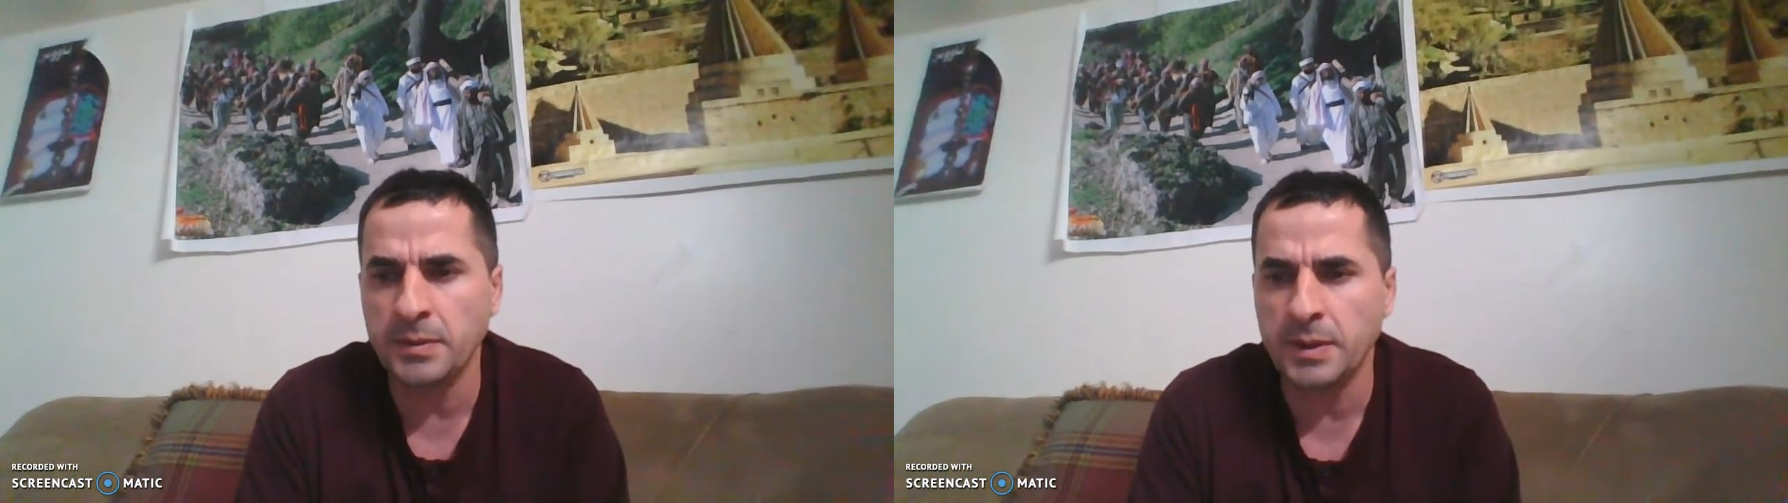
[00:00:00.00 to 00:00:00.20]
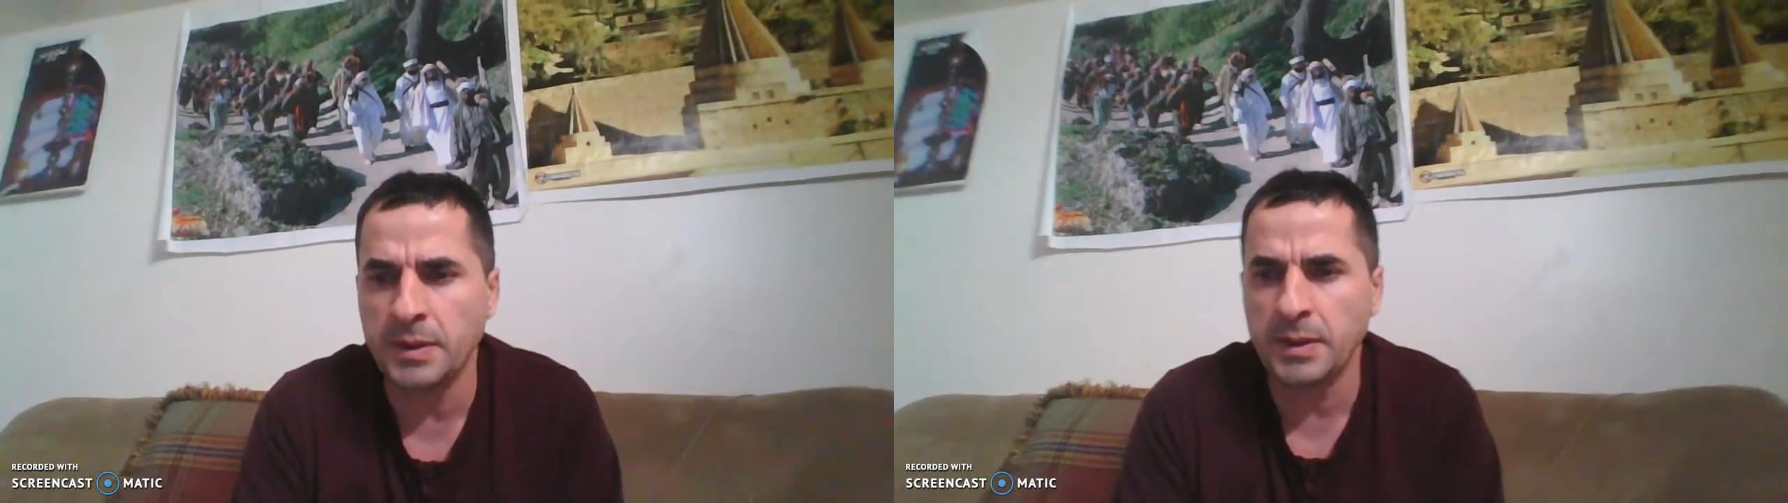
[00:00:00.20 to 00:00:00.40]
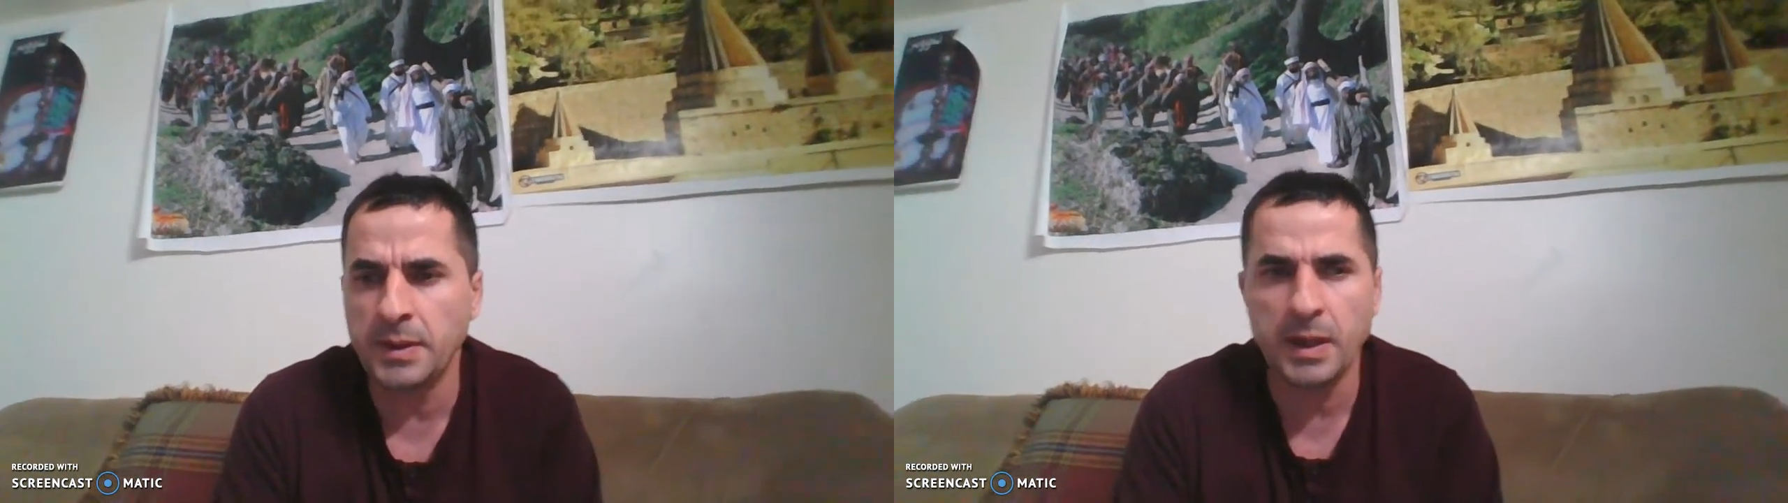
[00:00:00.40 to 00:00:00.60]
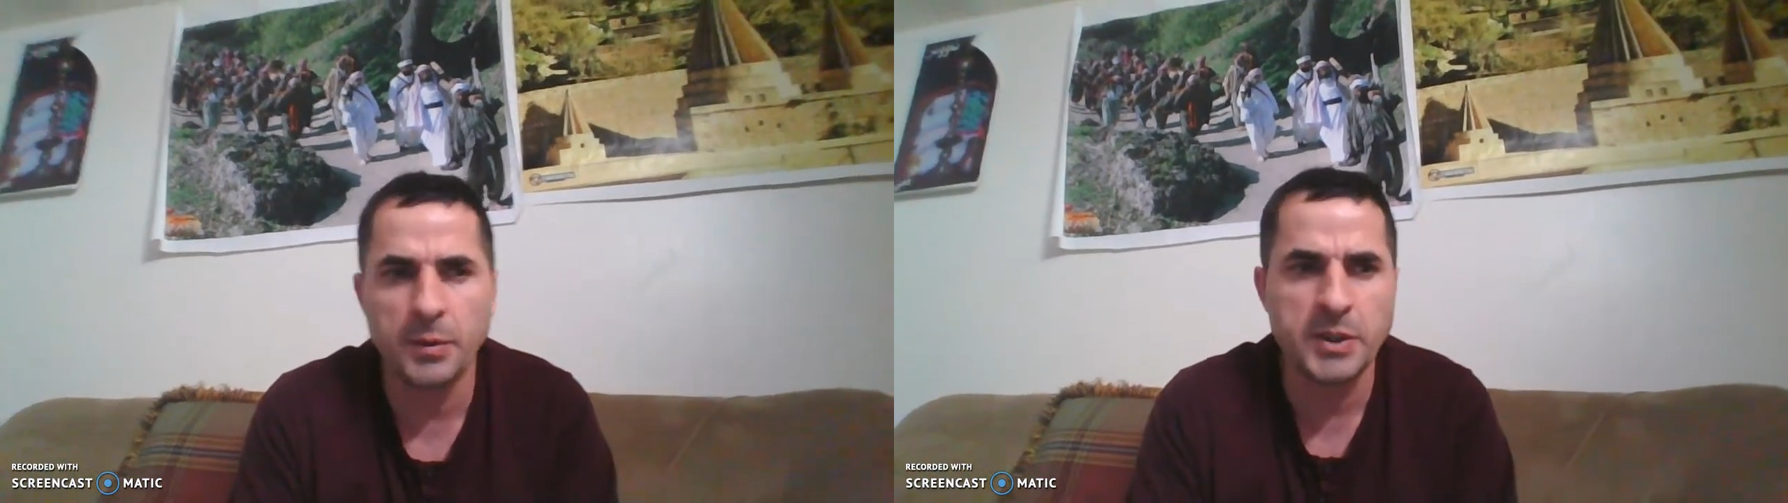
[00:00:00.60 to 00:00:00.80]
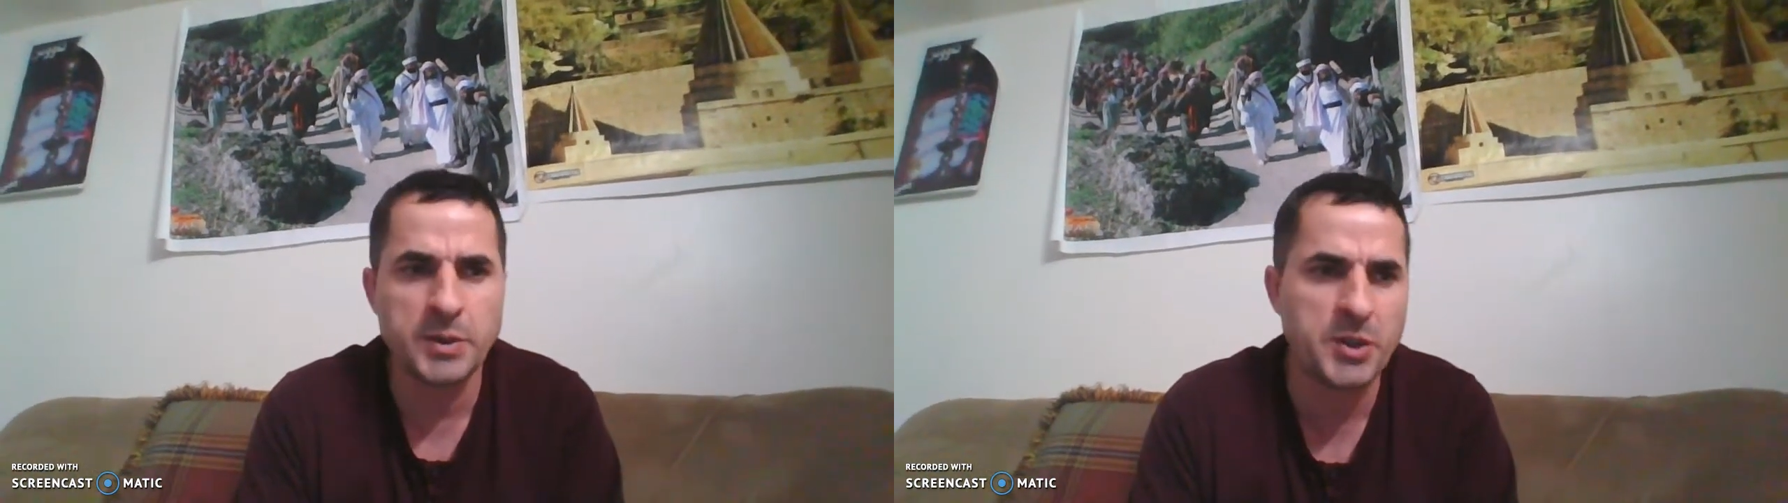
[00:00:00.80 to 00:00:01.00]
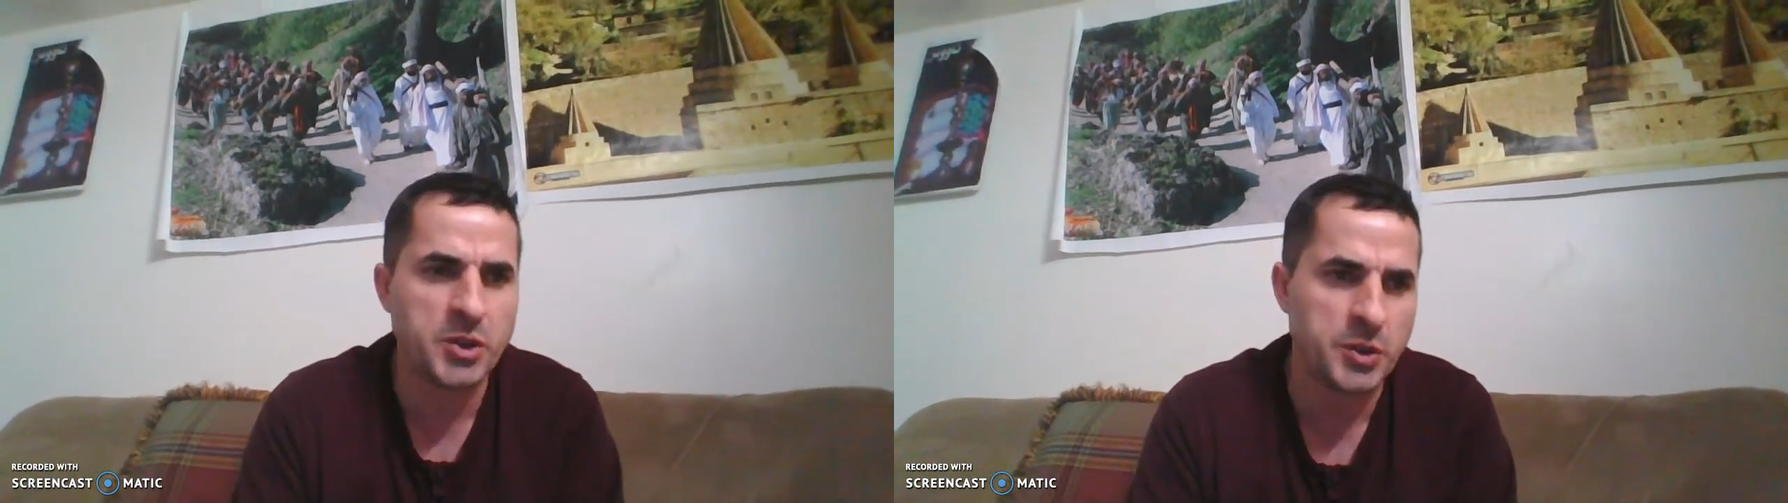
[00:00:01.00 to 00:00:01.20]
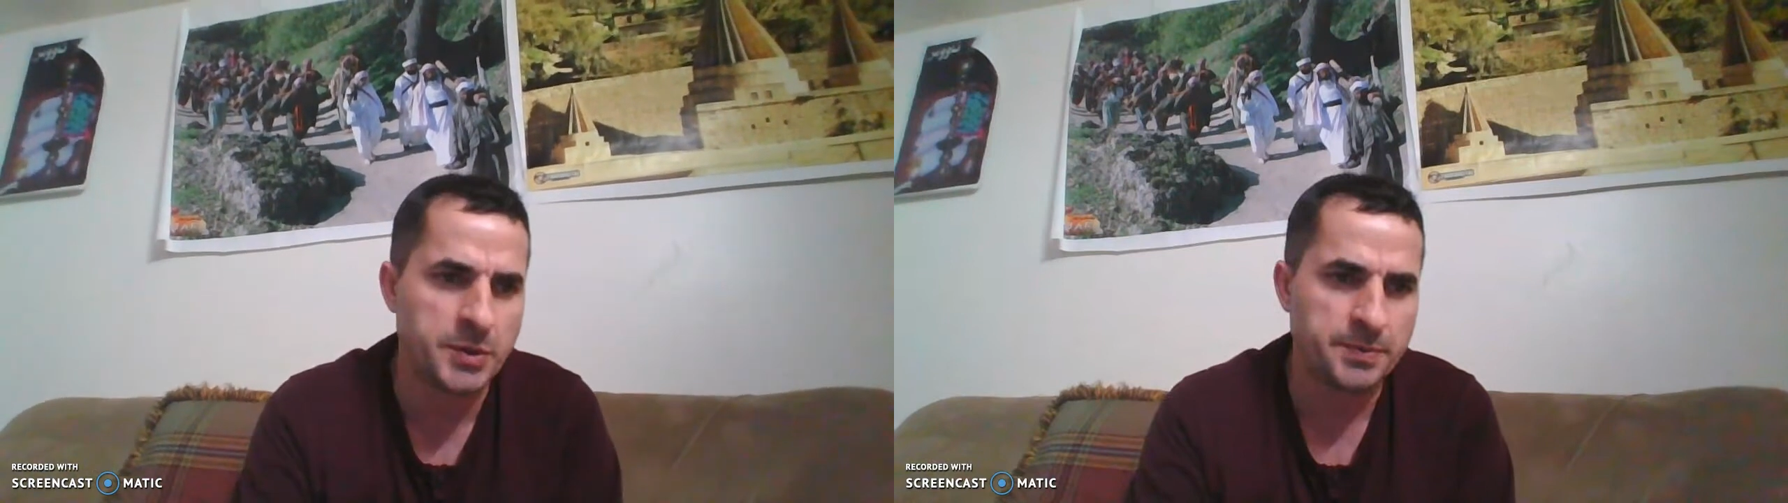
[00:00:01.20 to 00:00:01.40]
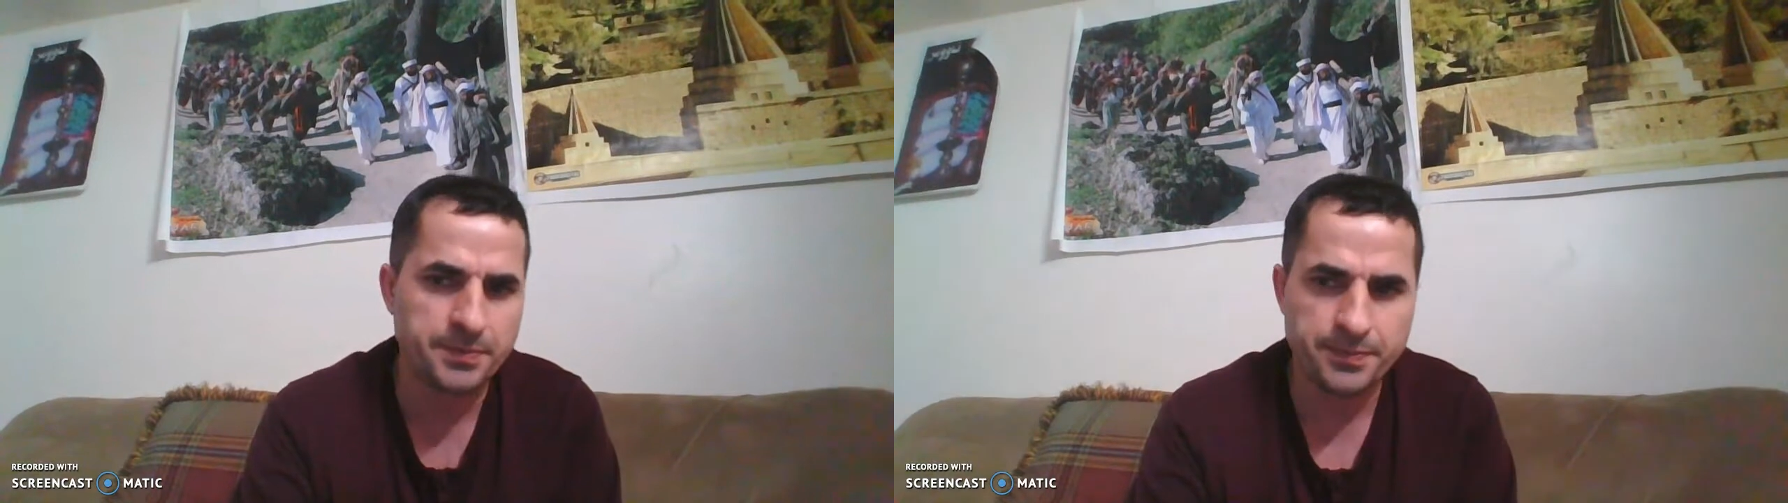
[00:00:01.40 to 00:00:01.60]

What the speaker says: in our speeches.